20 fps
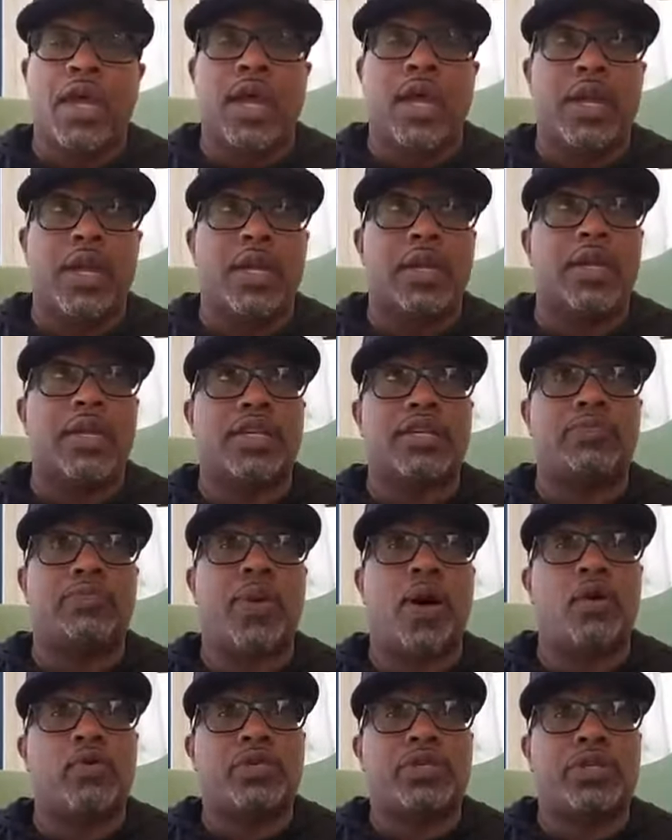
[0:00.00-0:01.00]
And in this
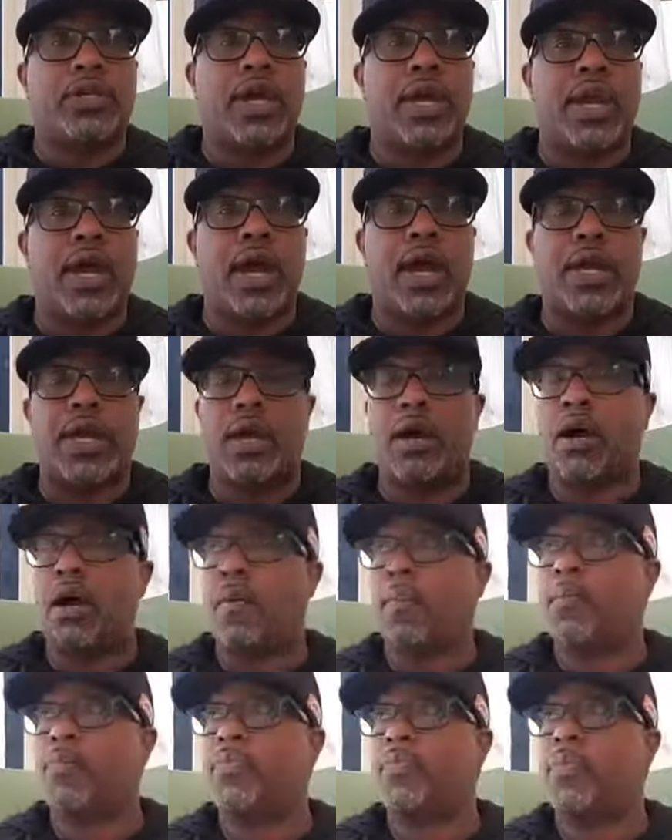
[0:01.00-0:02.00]
post that I